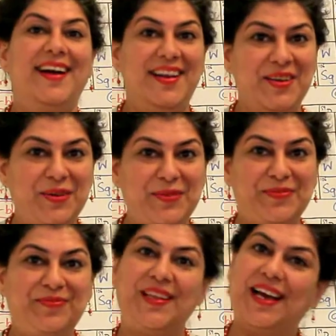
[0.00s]

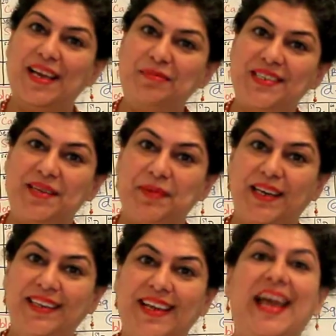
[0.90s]
Hello, I'm
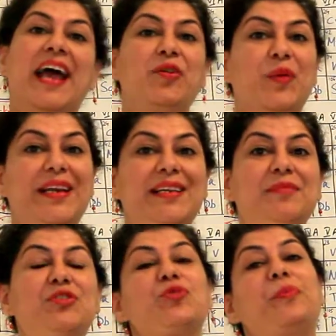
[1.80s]
Seema, and
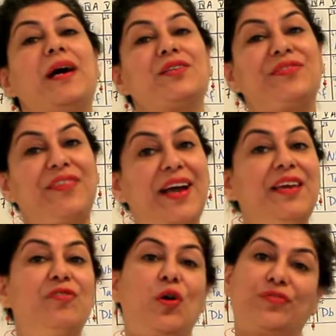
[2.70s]
welcome to part
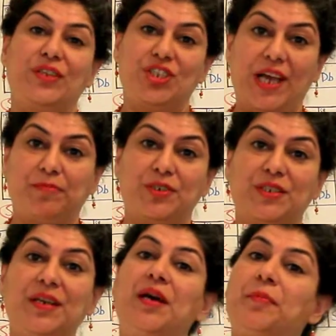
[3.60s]
5 of the
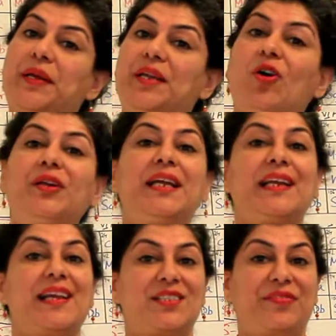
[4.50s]
chapter Periodic
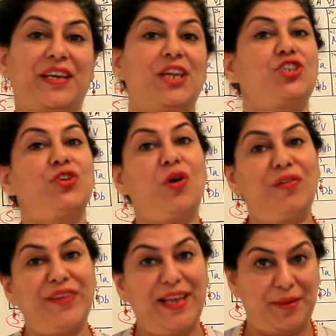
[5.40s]
Classification
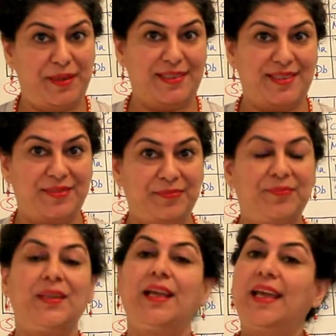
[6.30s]
of Elements.
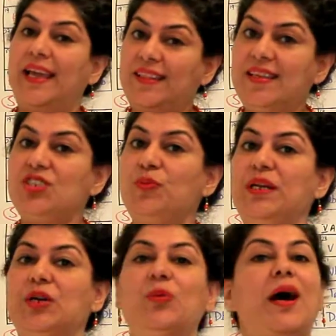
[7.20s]
In this
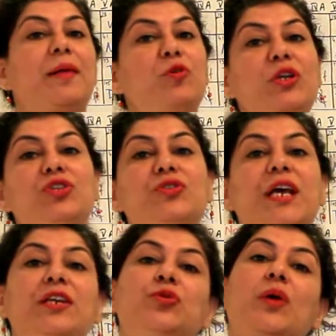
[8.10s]
video, I'm going to
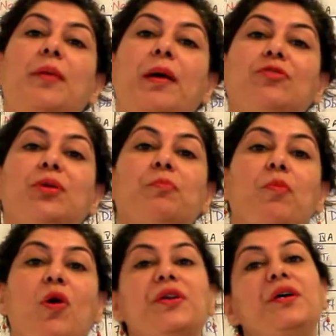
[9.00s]
tell you about the
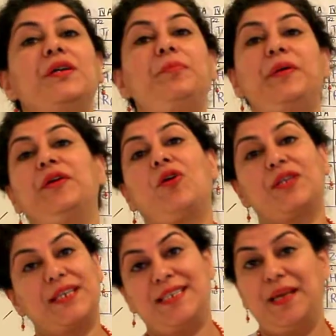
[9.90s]
modern
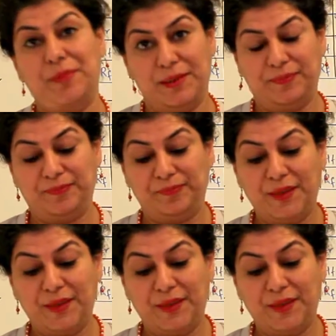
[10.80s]
periodic table.